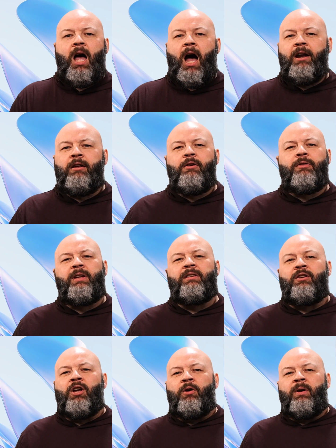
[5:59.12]
Another thing to
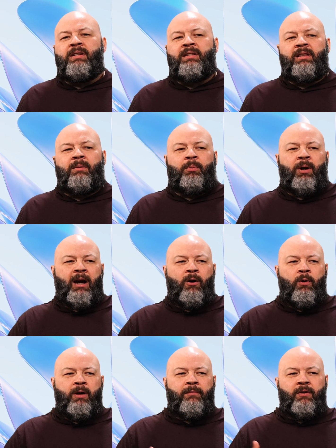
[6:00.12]
note is that the
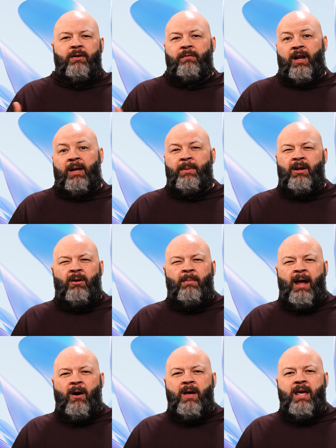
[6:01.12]
priority for development on
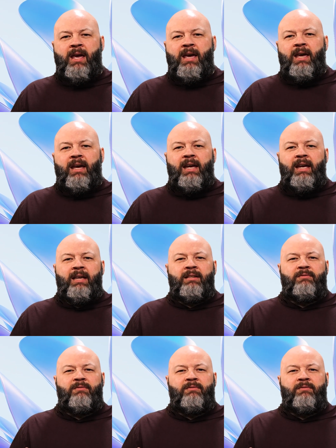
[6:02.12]
MAUI is